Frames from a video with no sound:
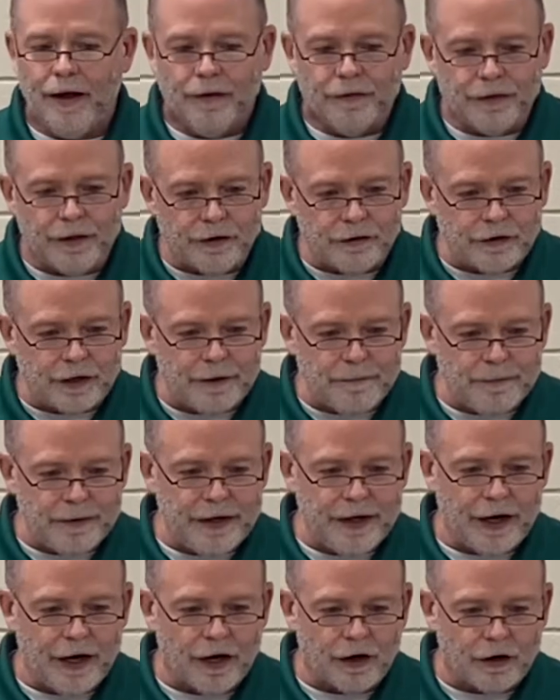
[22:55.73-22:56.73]
This can
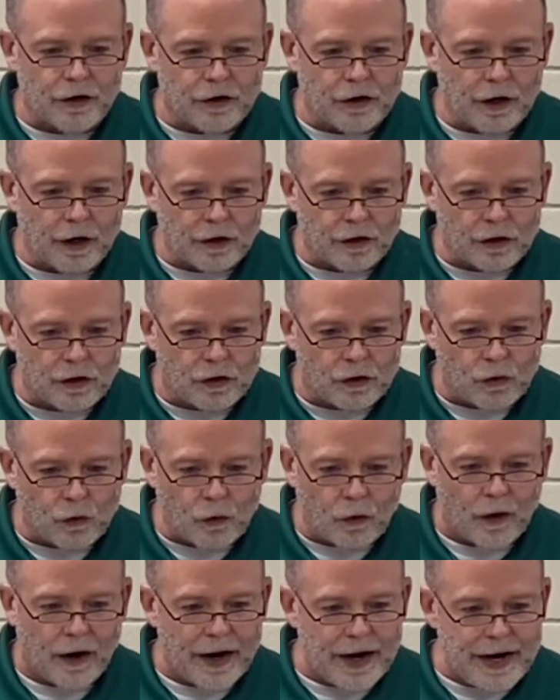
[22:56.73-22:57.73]
be a, a
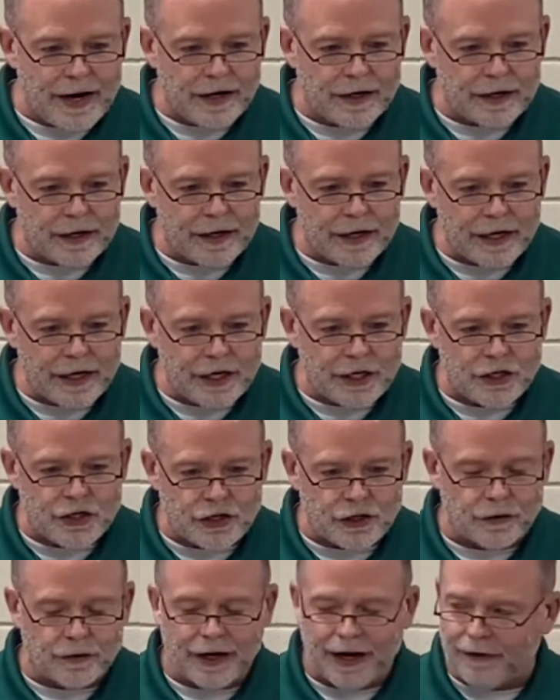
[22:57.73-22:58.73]
great
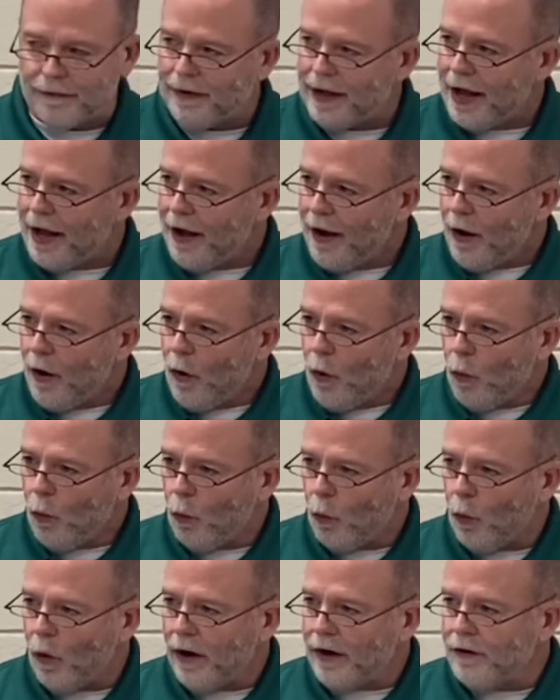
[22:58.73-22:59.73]
issue. Now,
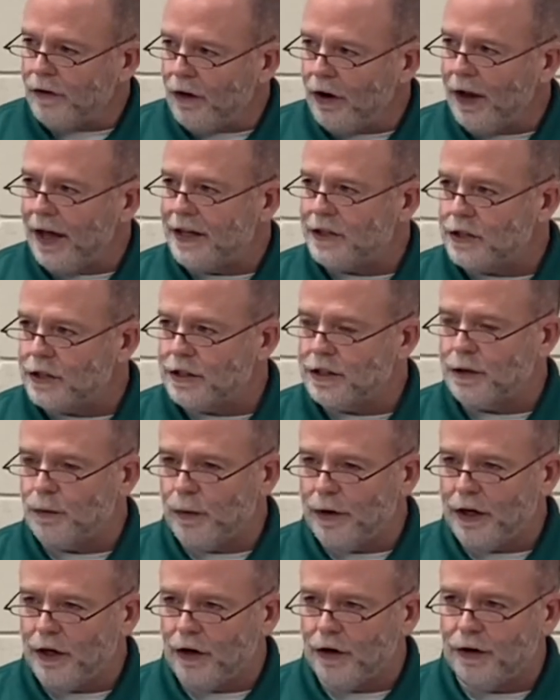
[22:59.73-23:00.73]
one of the lessons that
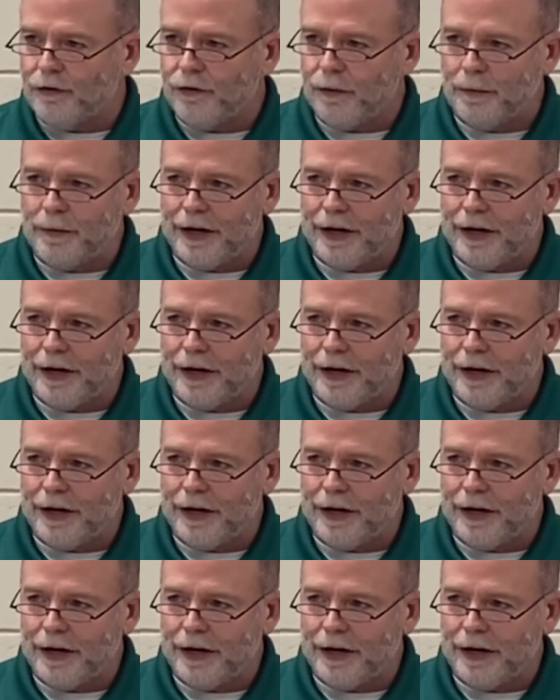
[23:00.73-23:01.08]
we learn from